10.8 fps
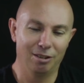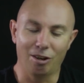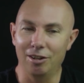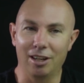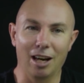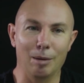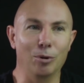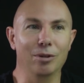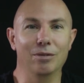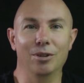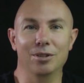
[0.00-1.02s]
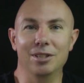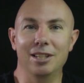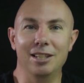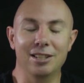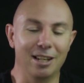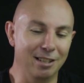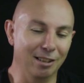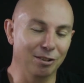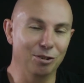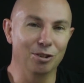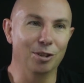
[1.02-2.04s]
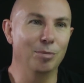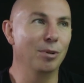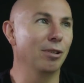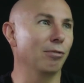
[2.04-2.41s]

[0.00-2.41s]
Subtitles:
Cody Garbrandt versus TJ Dillashaw.